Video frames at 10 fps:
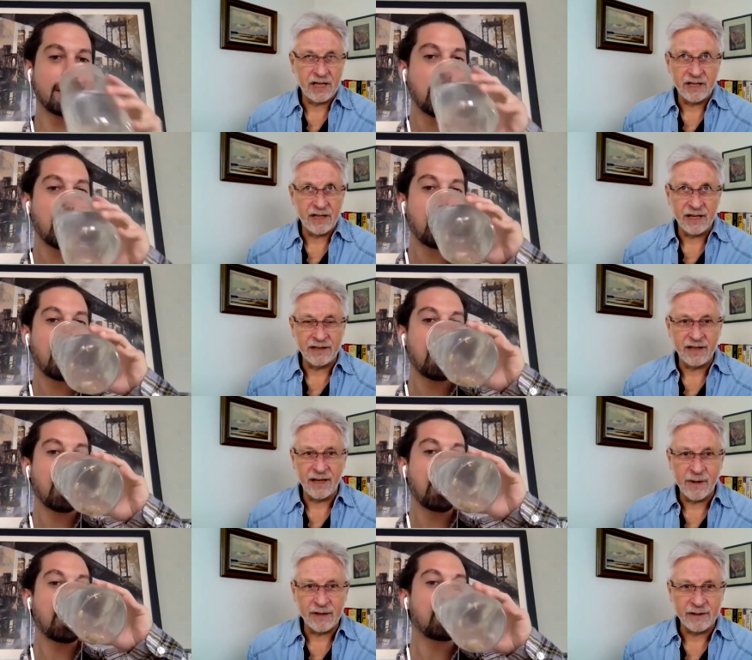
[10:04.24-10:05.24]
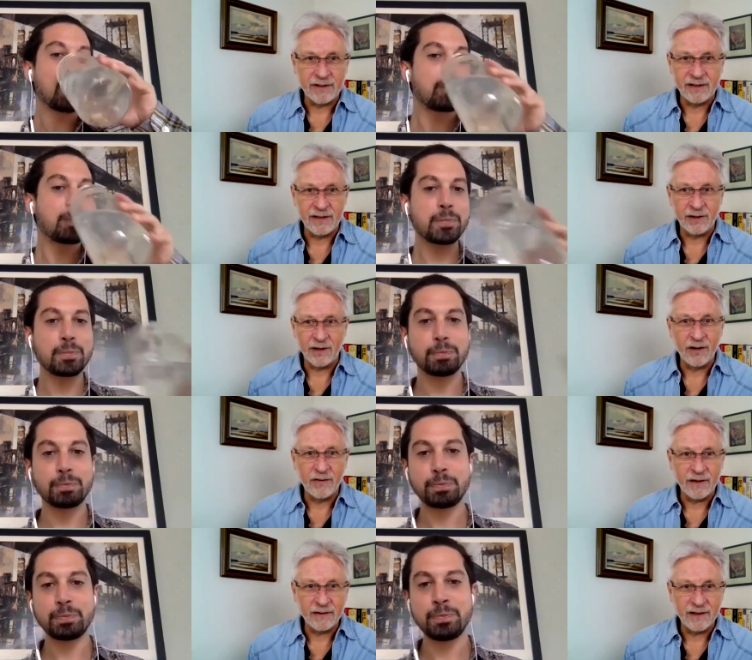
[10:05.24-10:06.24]
Speaker 1: say anything about your
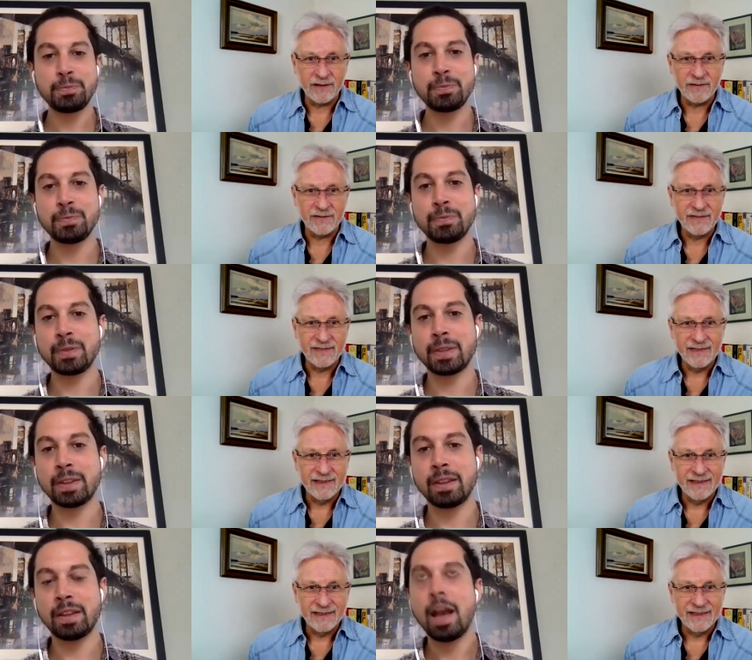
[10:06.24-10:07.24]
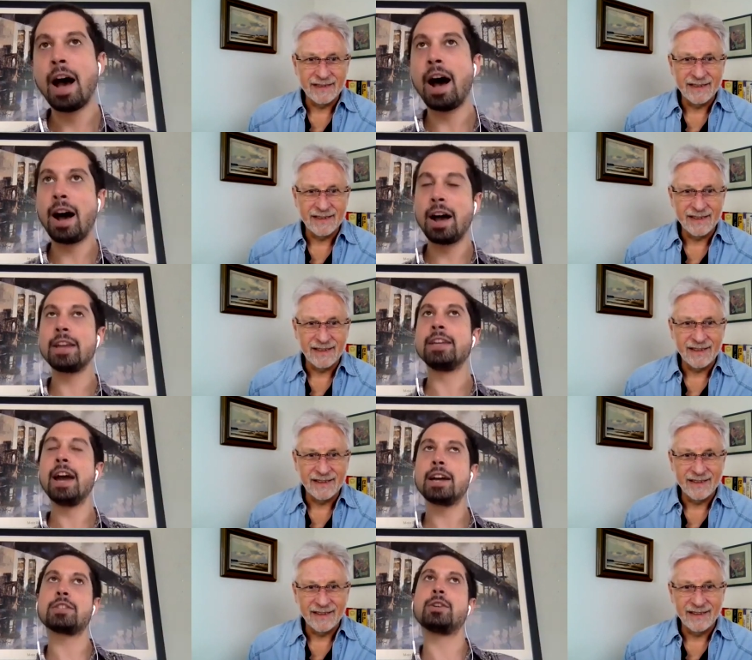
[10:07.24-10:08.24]
co-founder?
Speaker 2: Uh,
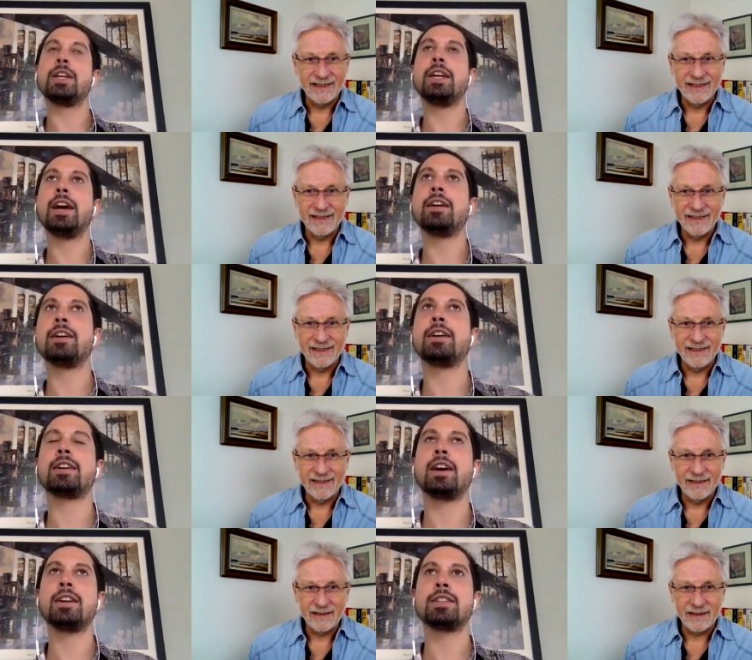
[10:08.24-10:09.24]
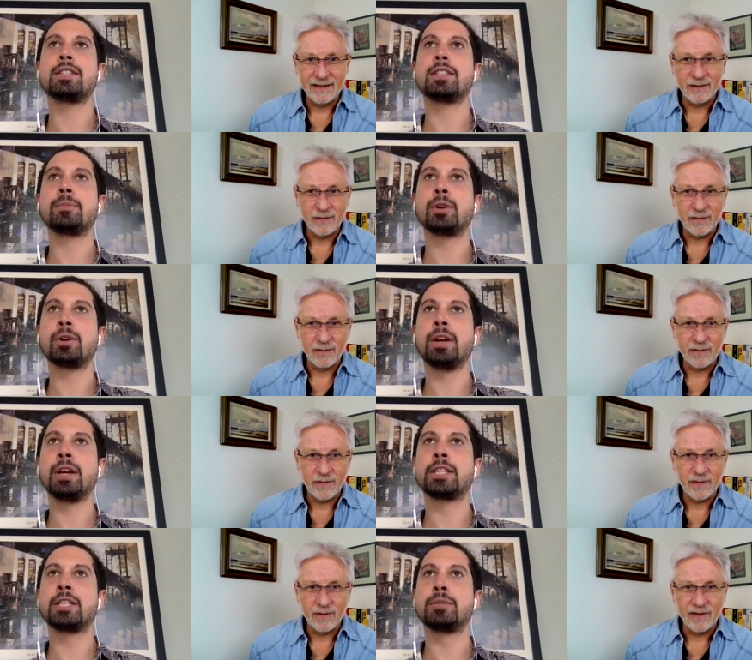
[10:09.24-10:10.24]
yeah. So he had a kind of similar
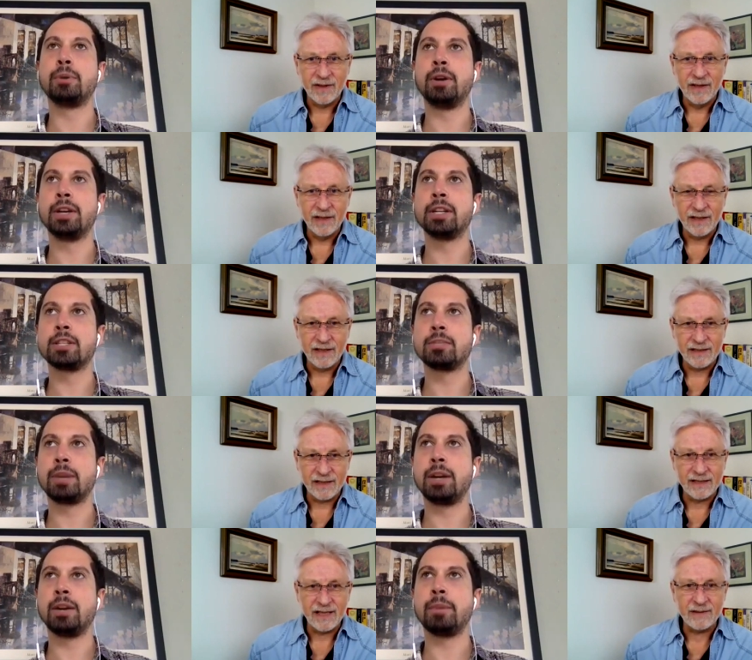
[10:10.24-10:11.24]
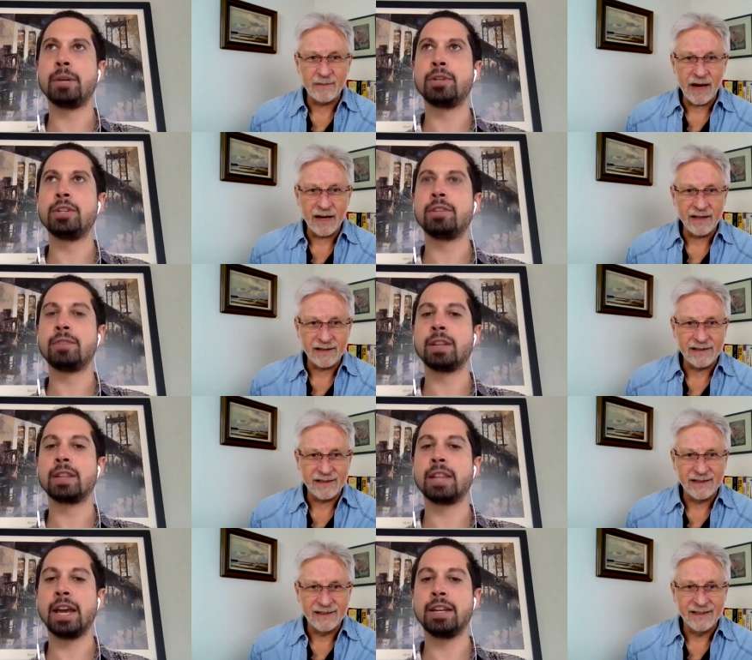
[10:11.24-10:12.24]
experience, is, but in is that Max
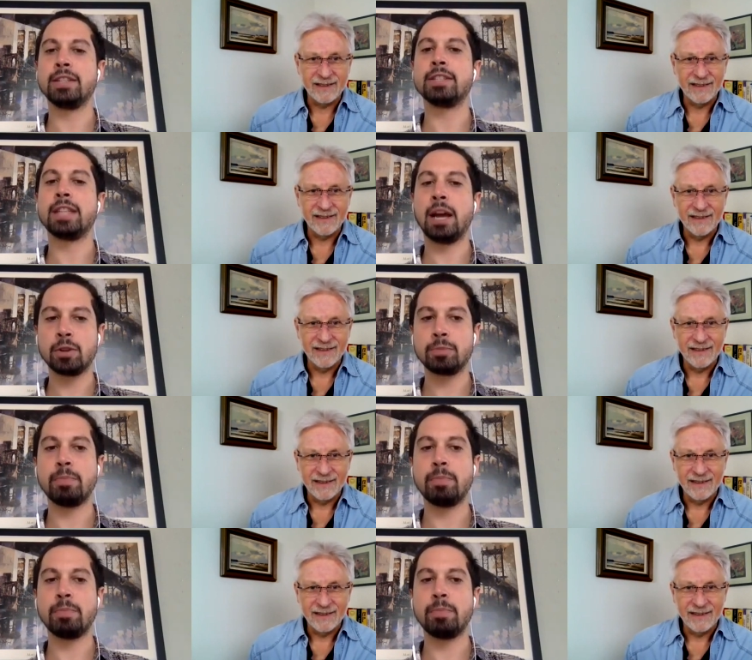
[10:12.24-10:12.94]
lens. That was